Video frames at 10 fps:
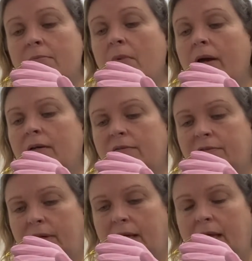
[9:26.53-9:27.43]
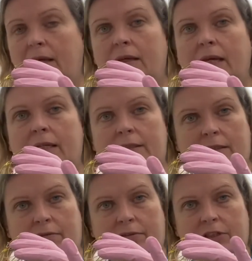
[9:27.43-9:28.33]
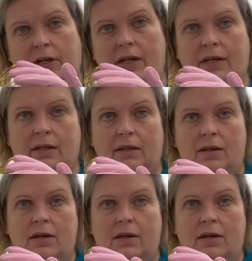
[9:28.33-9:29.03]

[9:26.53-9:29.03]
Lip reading: mindfully into the vagina,